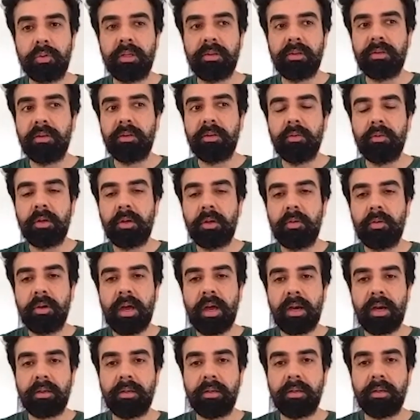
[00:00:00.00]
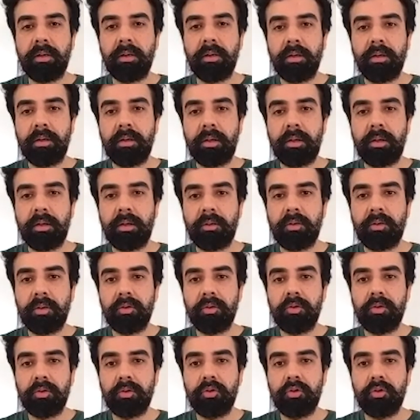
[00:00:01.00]
They said, you are a good actor,
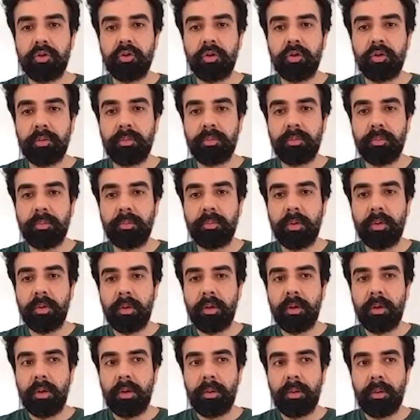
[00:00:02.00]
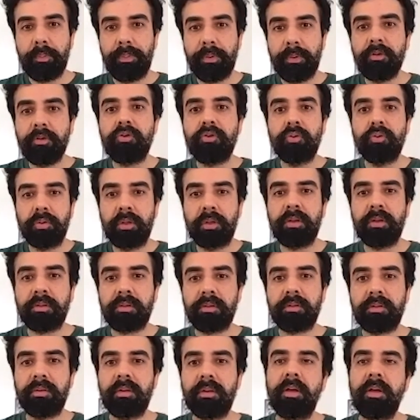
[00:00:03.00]
you should pursue
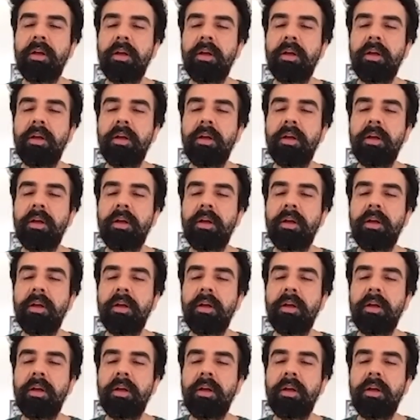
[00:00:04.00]
this.